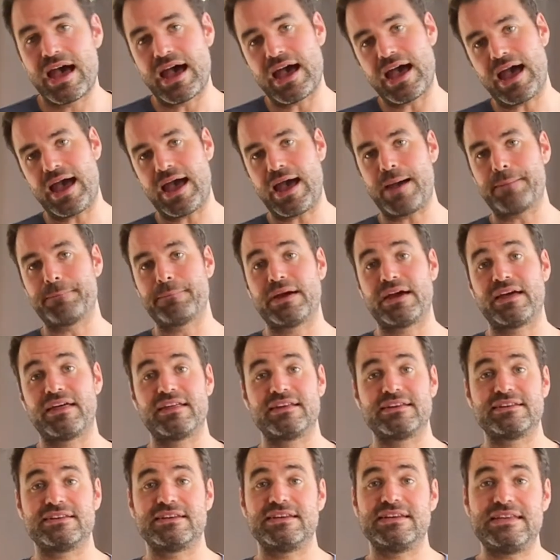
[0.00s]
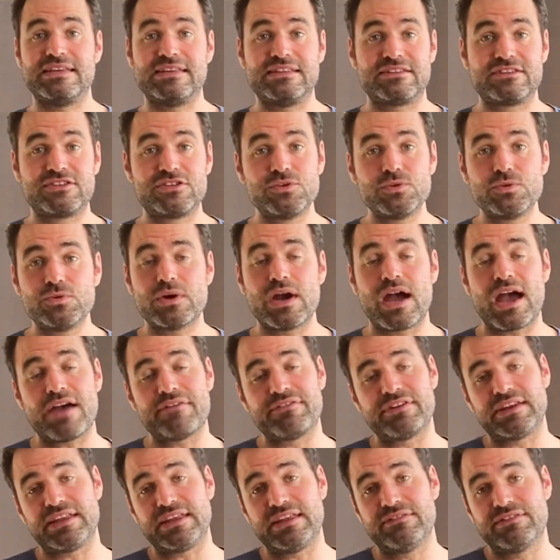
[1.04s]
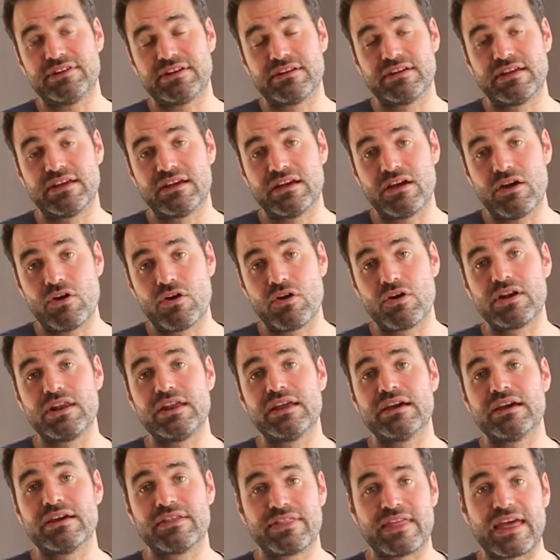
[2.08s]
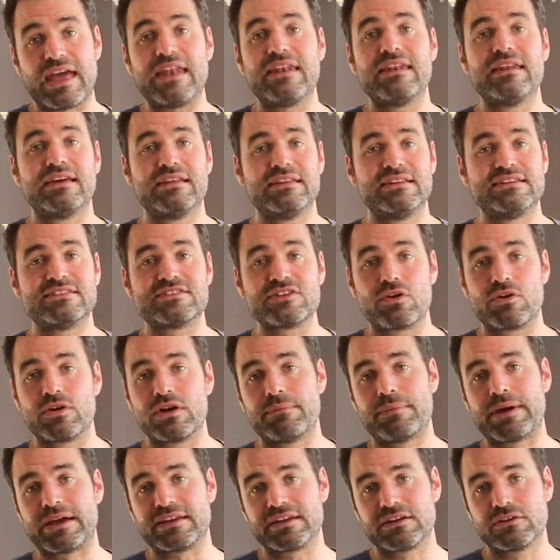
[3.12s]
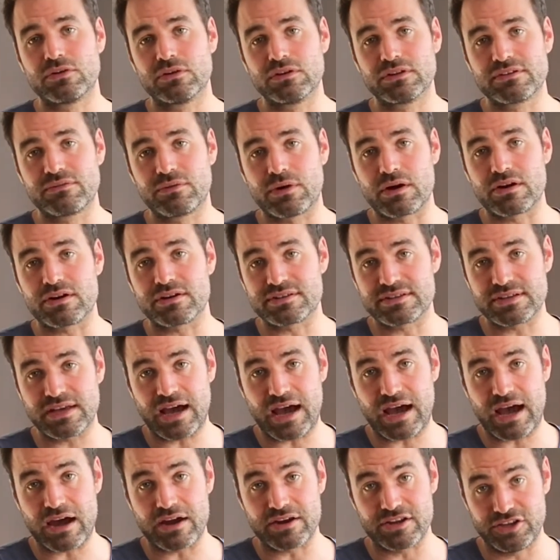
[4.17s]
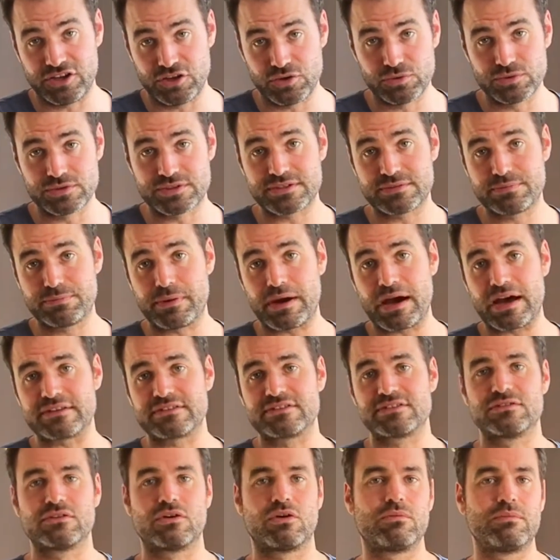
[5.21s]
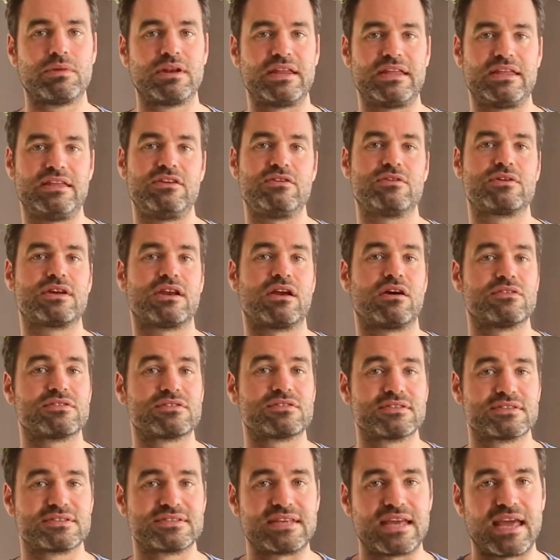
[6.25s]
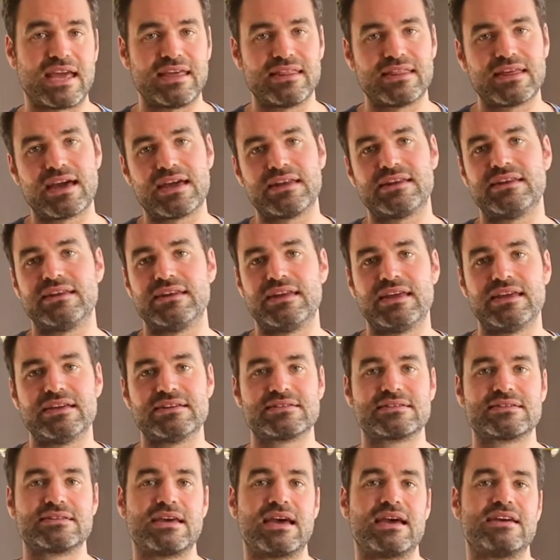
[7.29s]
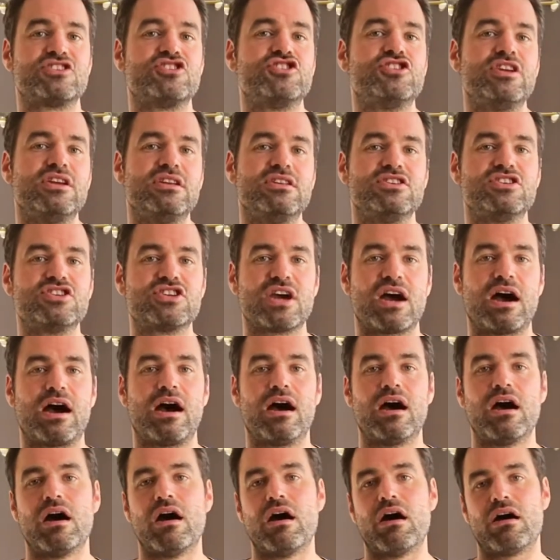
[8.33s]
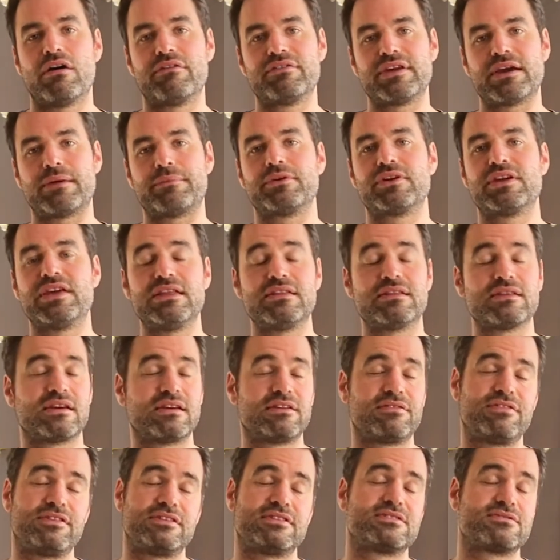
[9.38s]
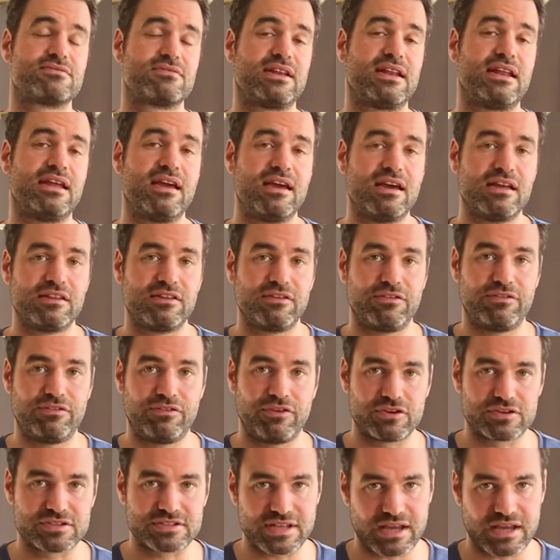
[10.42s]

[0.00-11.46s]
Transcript: To have it even earlier than these early budding cultivars are used, but normally you can also say that it is a Shincha of Yabukita if it's really the first